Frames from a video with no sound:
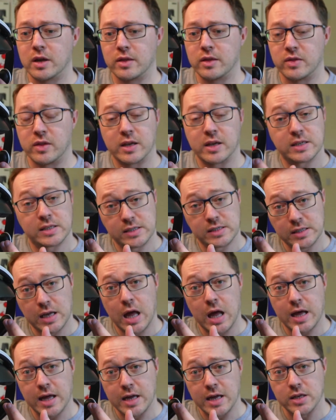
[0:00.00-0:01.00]
the
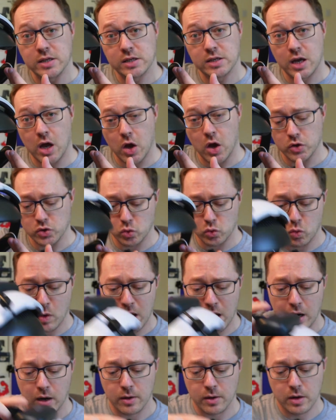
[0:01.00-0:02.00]
sides as
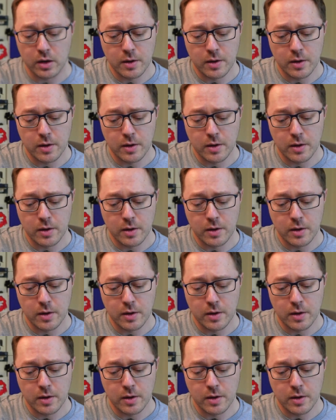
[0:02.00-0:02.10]
well.